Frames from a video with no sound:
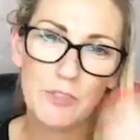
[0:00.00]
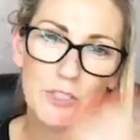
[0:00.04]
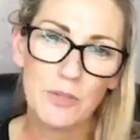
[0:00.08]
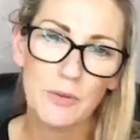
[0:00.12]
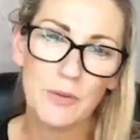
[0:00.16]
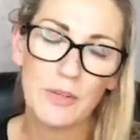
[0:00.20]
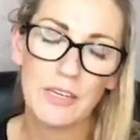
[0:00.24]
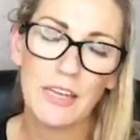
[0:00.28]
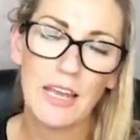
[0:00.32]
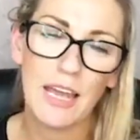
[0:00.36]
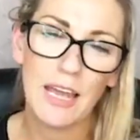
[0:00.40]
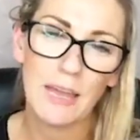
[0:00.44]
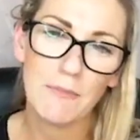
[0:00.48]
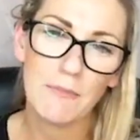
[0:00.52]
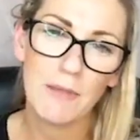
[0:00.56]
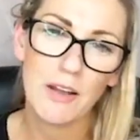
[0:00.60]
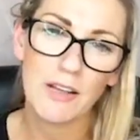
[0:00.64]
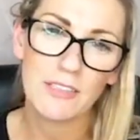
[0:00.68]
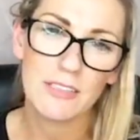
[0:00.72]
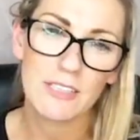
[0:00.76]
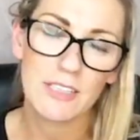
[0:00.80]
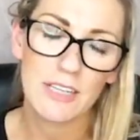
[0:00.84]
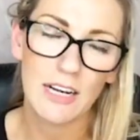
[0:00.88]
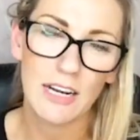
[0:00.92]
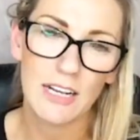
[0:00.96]
were doing a
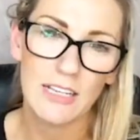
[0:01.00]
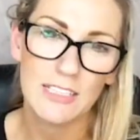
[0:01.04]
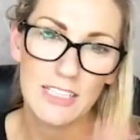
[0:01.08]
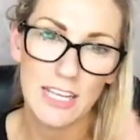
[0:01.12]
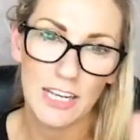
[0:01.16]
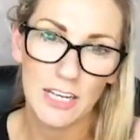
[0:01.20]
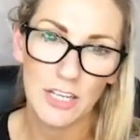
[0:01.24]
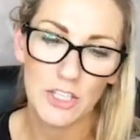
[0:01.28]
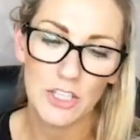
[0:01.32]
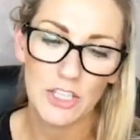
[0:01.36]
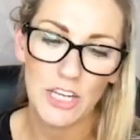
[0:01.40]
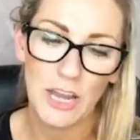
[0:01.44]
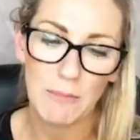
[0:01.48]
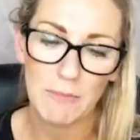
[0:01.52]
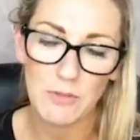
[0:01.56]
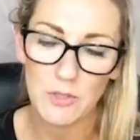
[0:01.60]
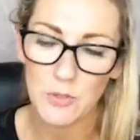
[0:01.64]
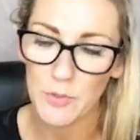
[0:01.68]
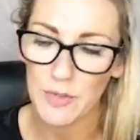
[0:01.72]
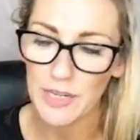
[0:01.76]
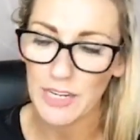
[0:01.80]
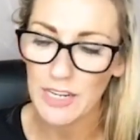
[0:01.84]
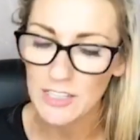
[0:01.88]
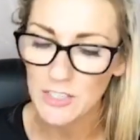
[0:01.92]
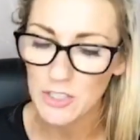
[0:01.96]
masterclass, like a chat
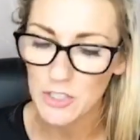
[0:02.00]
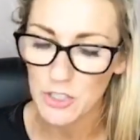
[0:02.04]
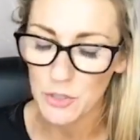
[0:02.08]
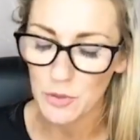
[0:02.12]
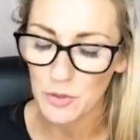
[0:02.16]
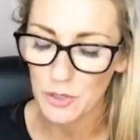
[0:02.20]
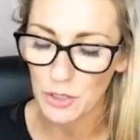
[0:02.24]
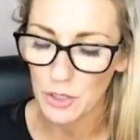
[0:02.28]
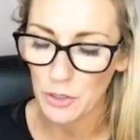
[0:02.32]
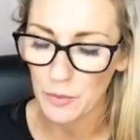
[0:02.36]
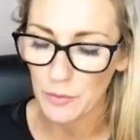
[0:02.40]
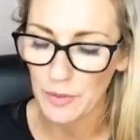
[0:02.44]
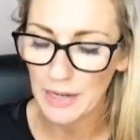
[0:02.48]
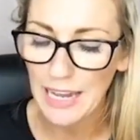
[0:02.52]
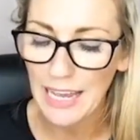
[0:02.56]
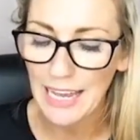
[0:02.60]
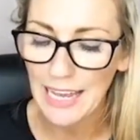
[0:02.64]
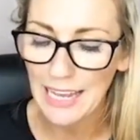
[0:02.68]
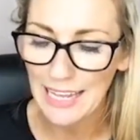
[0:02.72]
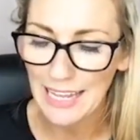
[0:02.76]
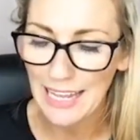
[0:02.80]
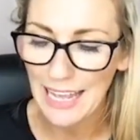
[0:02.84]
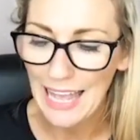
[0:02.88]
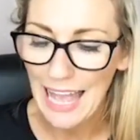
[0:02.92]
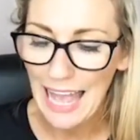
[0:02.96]
between us two, a
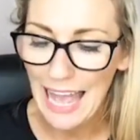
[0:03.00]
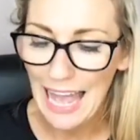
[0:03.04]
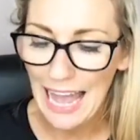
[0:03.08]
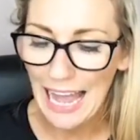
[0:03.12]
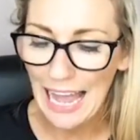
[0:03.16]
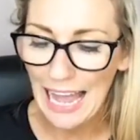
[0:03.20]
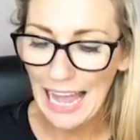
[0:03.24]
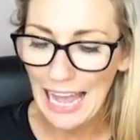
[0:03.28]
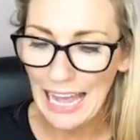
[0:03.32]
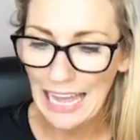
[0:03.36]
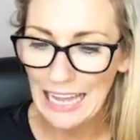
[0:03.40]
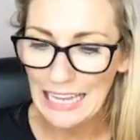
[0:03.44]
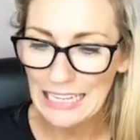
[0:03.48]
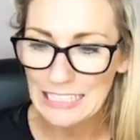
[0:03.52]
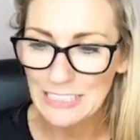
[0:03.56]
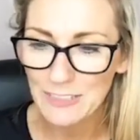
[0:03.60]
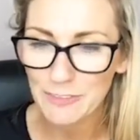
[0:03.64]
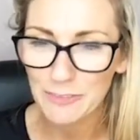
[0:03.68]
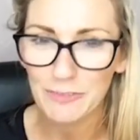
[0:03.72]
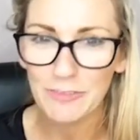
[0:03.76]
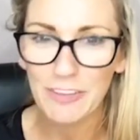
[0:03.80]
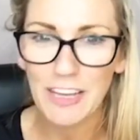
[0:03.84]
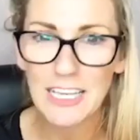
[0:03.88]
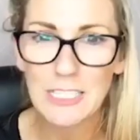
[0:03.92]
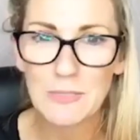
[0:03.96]
Q&A, and
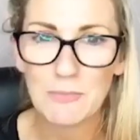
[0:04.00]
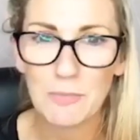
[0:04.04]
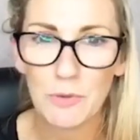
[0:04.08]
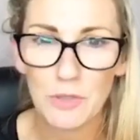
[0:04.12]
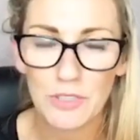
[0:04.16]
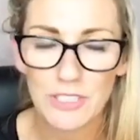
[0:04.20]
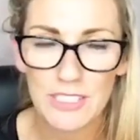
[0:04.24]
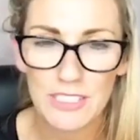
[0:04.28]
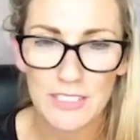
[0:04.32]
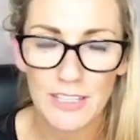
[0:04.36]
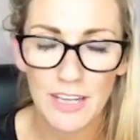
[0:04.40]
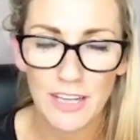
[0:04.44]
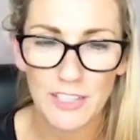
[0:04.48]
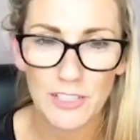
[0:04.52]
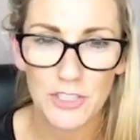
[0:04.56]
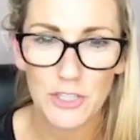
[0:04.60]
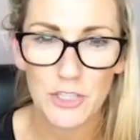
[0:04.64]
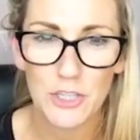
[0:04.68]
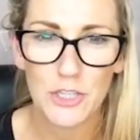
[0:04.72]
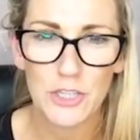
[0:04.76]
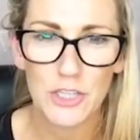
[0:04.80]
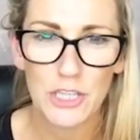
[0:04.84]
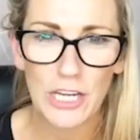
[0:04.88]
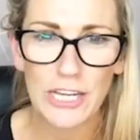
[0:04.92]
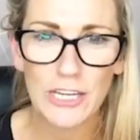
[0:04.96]
Facebook decided
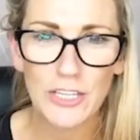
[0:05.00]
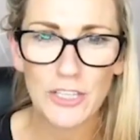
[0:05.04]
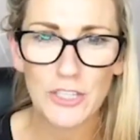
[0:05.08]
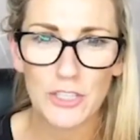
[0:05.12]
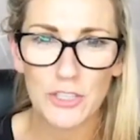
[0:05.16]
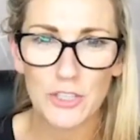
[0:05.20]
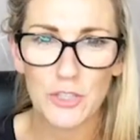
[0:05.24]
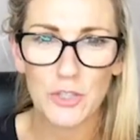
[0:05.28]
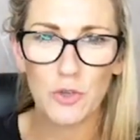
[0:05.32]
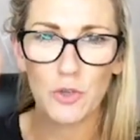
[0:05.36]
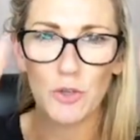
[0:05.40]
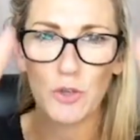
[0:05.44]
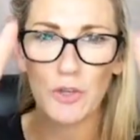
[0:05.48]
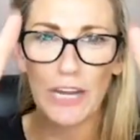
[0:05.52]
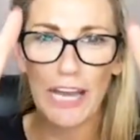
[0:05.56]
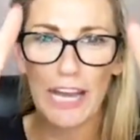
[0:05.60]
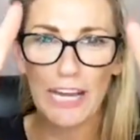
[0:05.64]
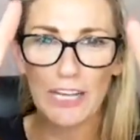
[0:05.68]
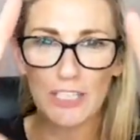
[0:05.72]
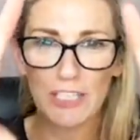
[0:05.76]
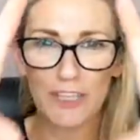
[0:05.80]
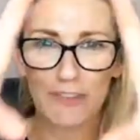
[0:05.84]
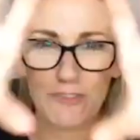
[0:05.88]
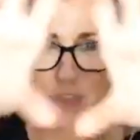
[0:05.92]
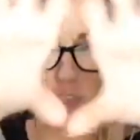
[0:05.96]
to change it so you couldn't
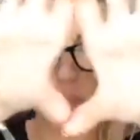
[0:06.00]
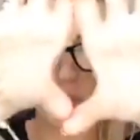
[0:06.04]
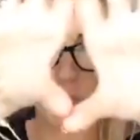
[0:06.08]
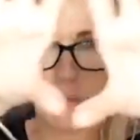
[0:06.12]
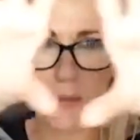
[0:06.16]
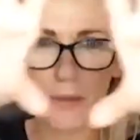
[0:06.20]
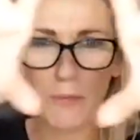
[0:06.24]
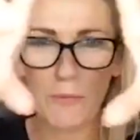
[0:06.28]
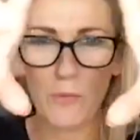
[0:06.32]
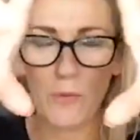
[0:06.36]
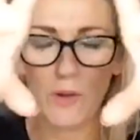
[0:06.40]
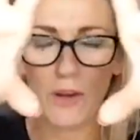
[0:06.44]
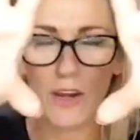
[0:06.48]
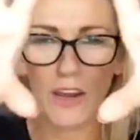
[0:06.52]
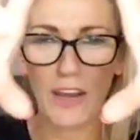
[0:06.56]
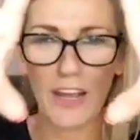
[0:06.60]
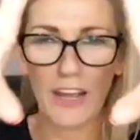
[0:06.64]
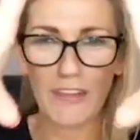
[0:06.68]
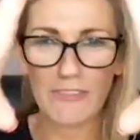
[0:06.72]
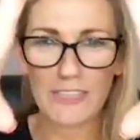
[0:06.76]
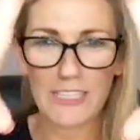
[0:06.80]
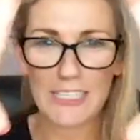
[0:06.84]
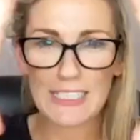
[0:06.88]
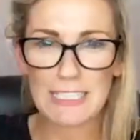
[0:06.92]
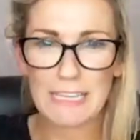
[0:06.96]
actually have two people on
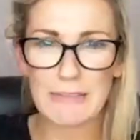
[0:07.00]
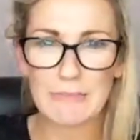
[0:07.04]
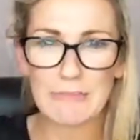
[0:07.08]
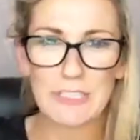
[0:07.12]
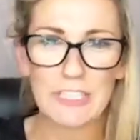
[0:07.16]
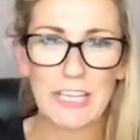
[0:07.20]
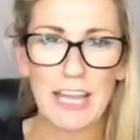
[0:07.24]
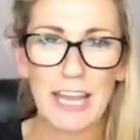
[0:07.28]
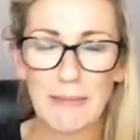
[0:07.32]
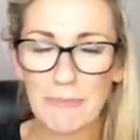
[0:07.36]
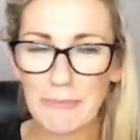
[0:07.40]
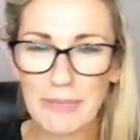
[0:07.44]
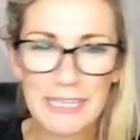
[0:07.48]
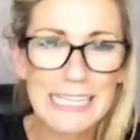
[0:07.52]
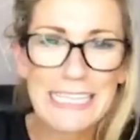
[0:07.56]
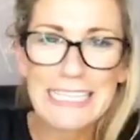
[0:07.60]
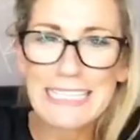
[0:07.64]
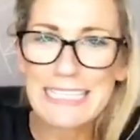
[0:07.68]
live at the same time.